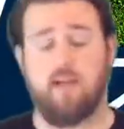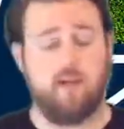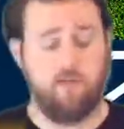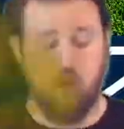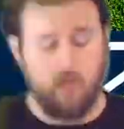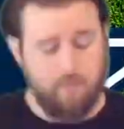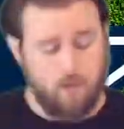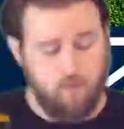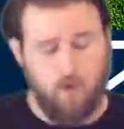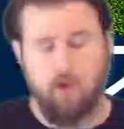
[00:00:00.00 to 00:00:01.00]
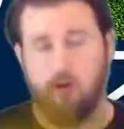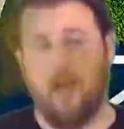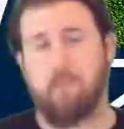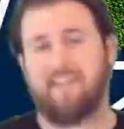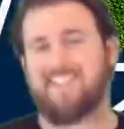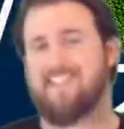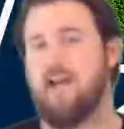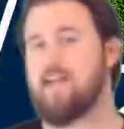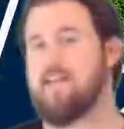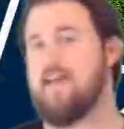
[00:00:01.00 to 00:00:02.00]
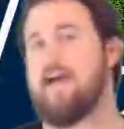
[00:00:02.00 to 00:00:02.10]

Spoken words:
Now, don't get me wrong, I'm excited to